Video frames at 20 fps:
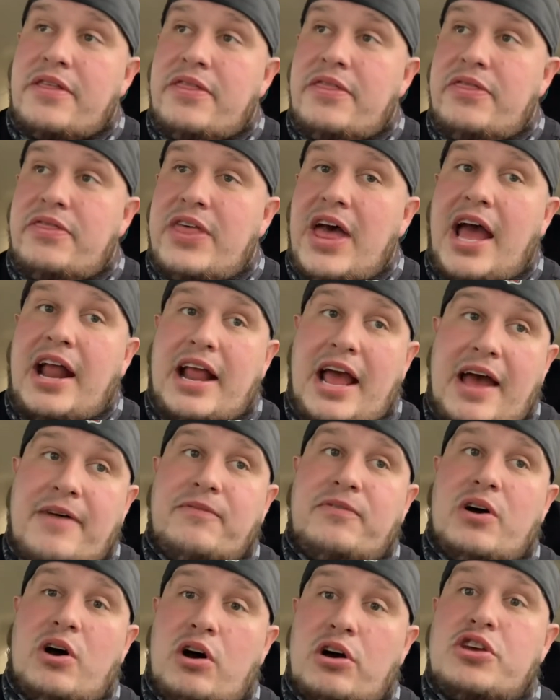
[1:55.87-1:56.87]
that have
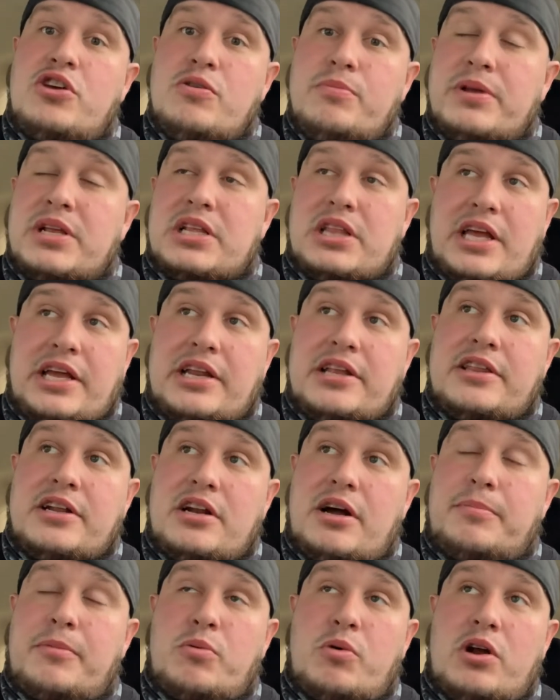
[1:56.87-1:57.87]
accumulated the
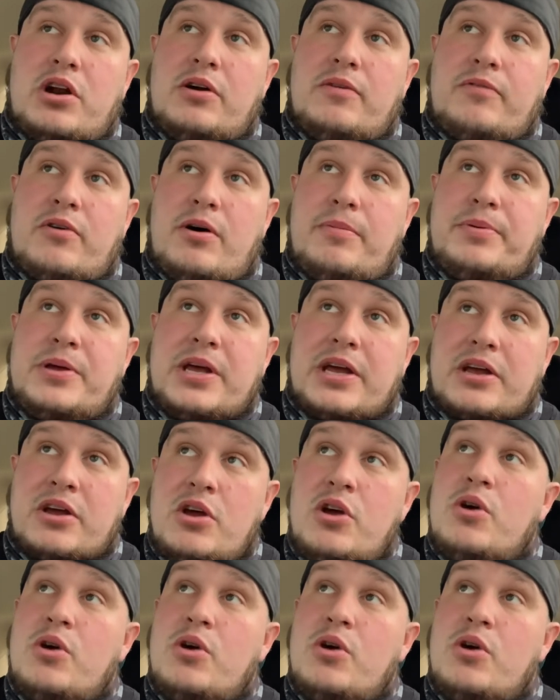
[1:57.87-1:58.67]
number one overall pick.